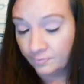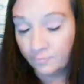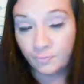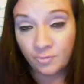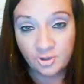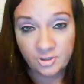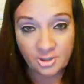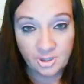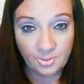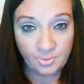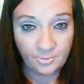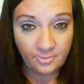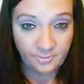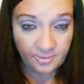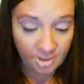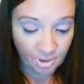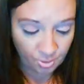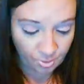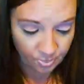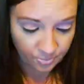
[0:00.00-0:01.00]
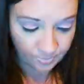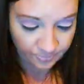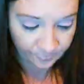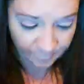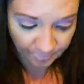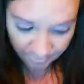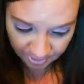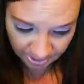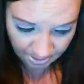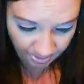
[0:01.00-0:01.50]
for some of you
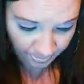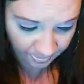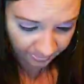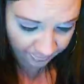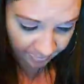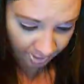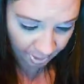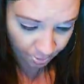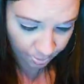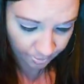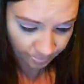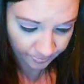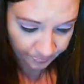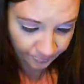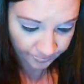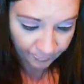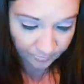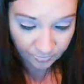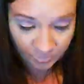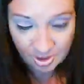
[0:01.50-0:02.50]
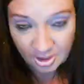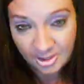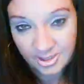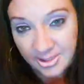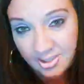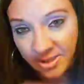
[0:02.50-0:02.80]
for some of you done